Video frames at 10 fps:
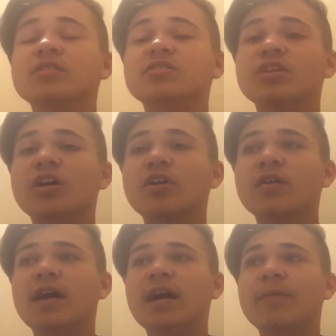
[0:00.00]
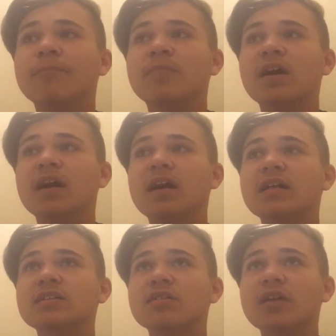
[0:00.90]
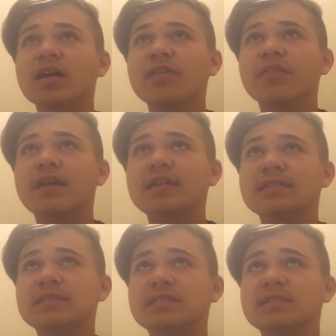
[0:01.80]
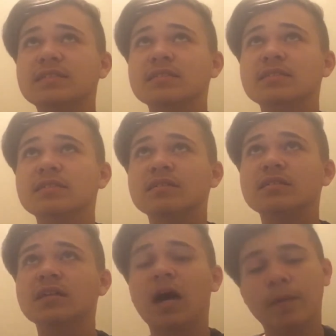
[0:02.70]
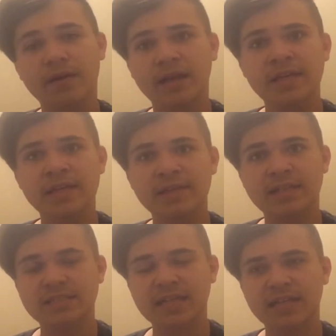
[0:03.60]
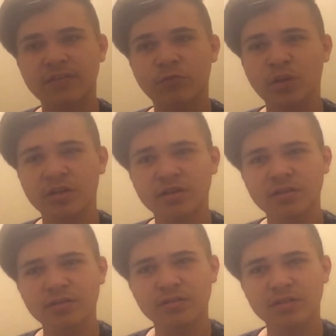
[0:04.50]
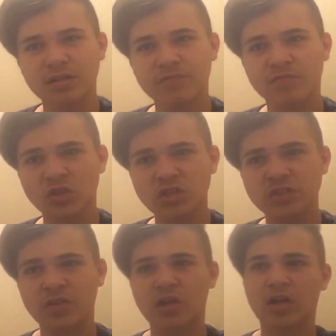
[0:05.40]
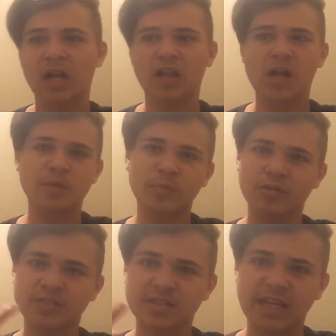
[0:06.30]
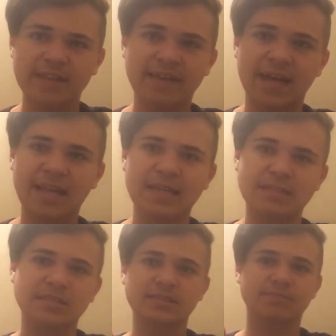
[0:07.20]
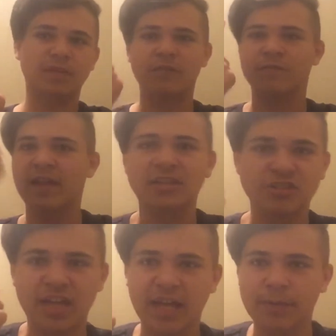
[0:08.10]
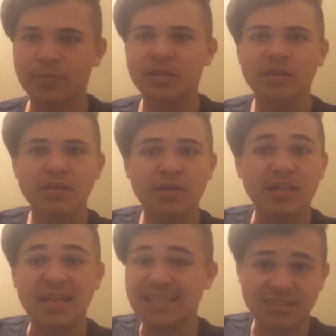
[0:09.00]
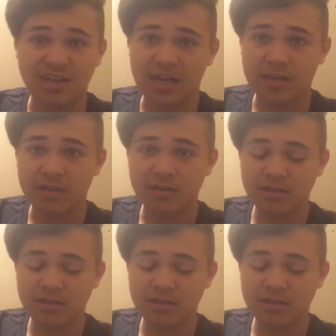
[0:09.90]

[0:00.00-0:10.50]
So, there's a lot of things about Get Eaten that's kind of weird. First of all, a lot of people say that it's a fetish game. It's not.